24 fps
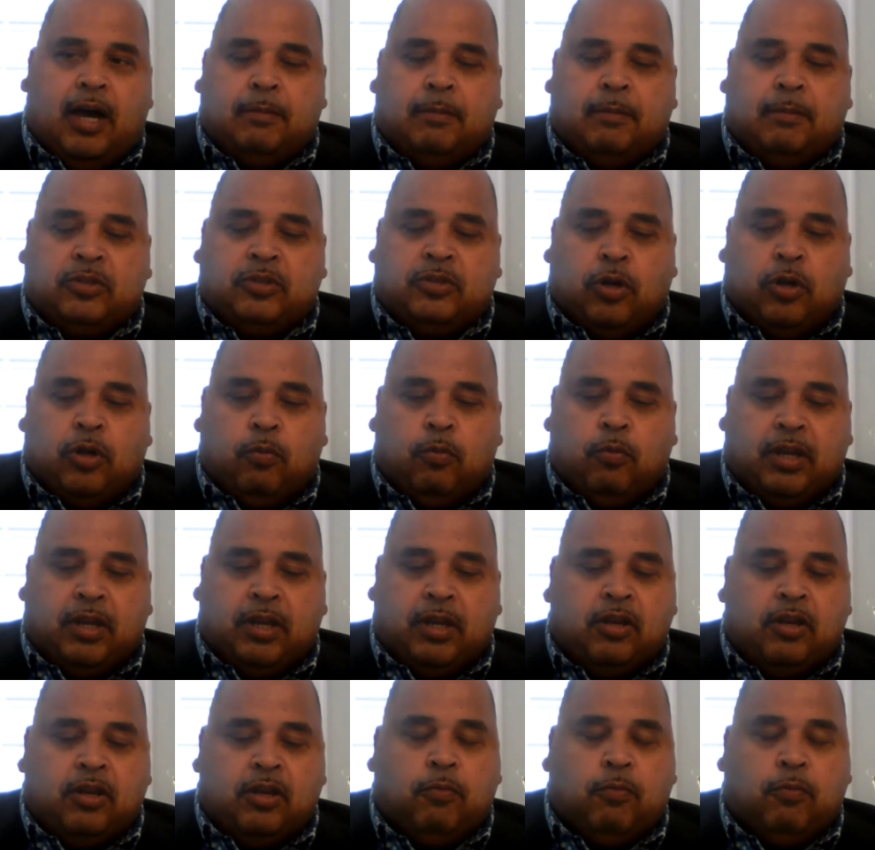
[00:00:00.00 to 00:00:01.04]
So
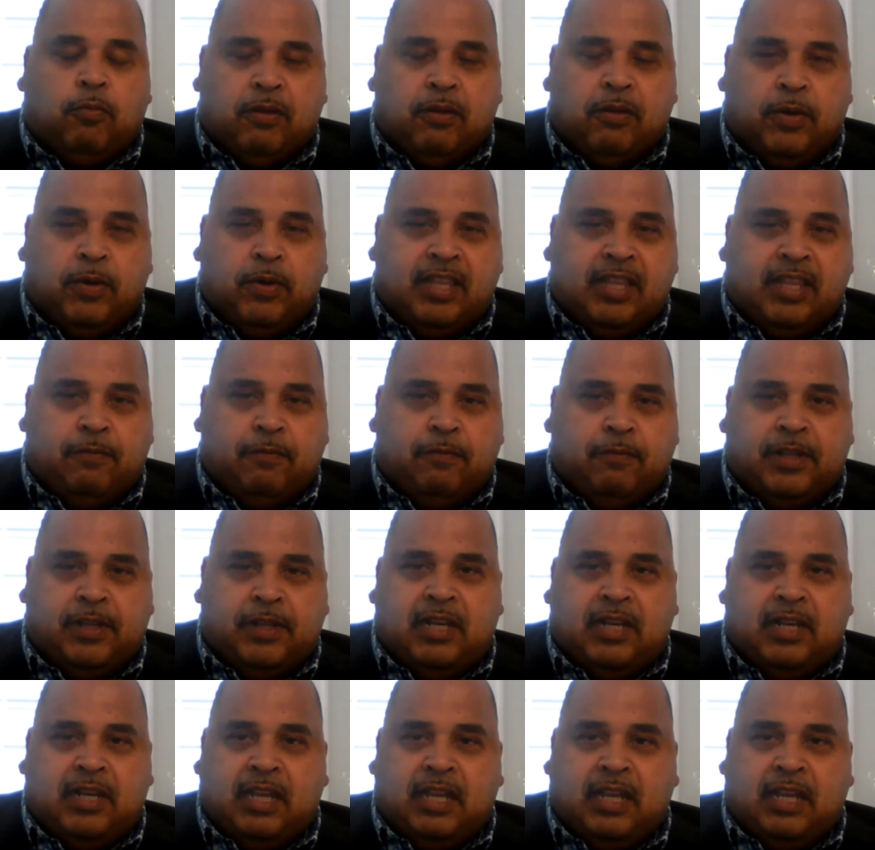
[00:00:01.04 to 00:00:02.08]
we
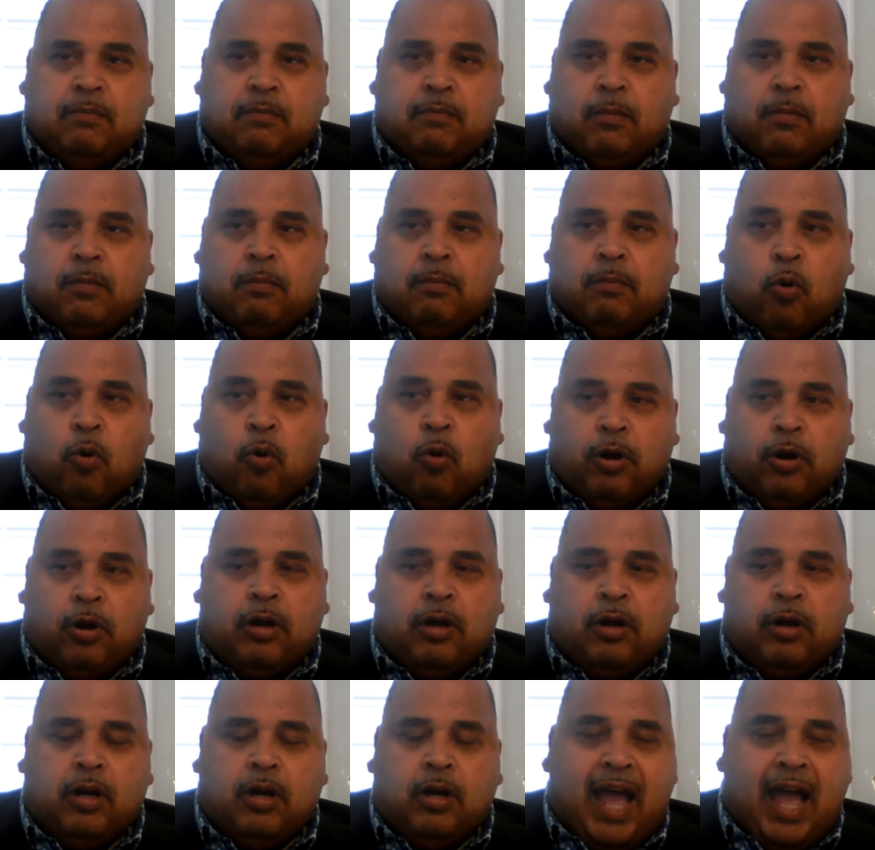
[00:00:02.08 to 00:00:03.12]
definitely need
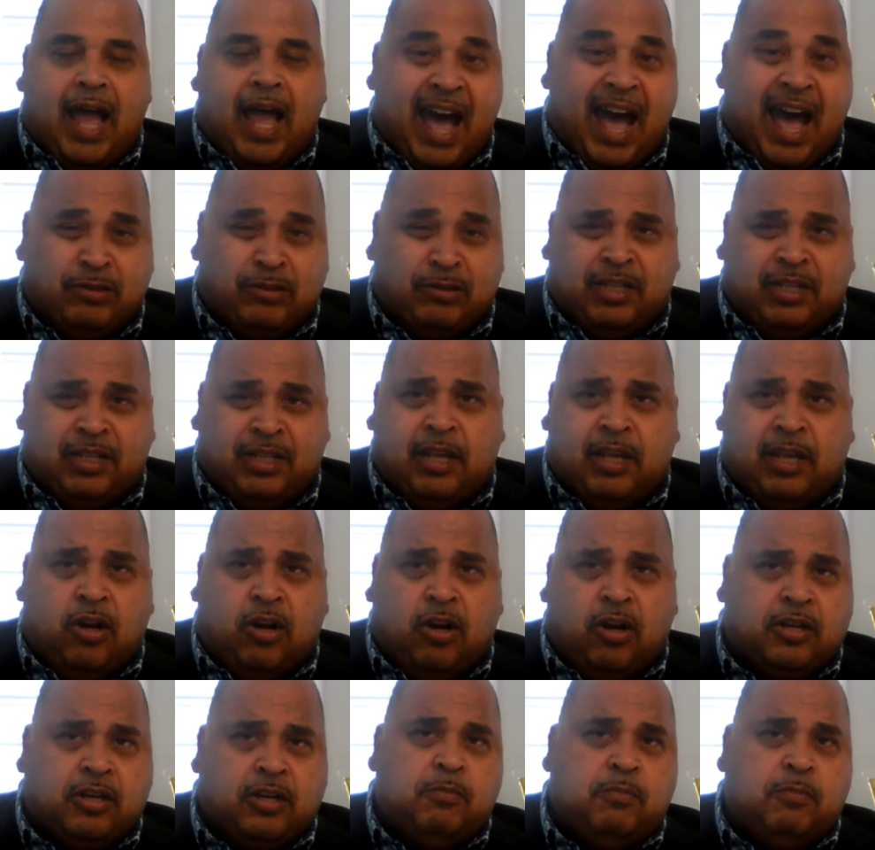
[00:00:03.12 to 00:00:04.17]
more housing in
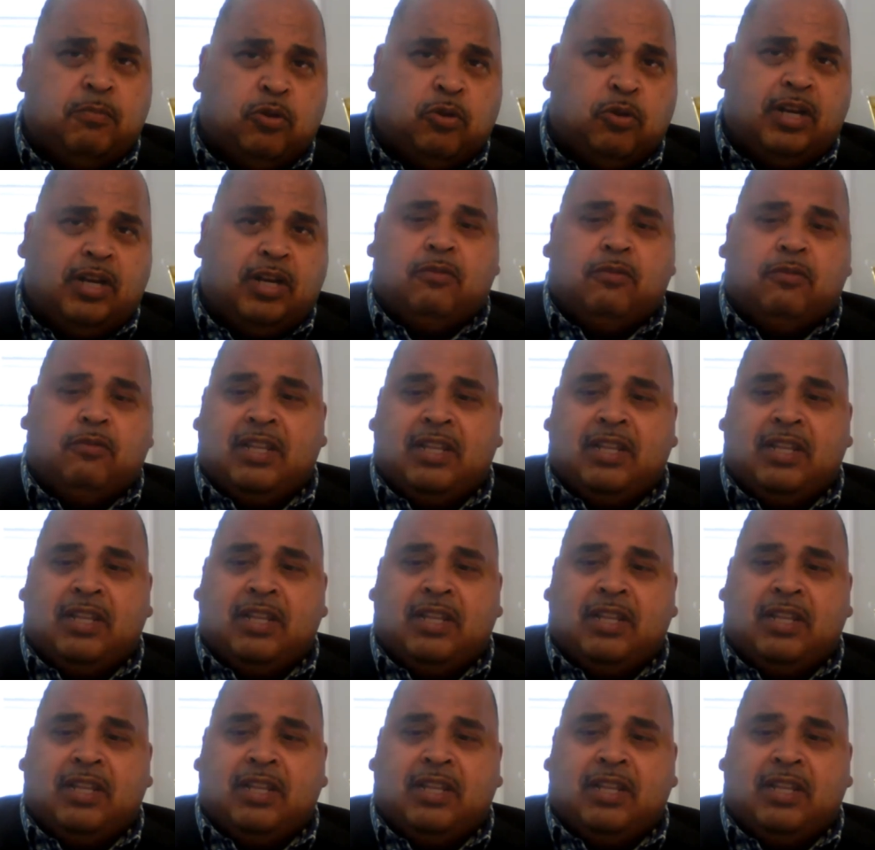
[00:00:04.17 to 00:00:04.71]
our community.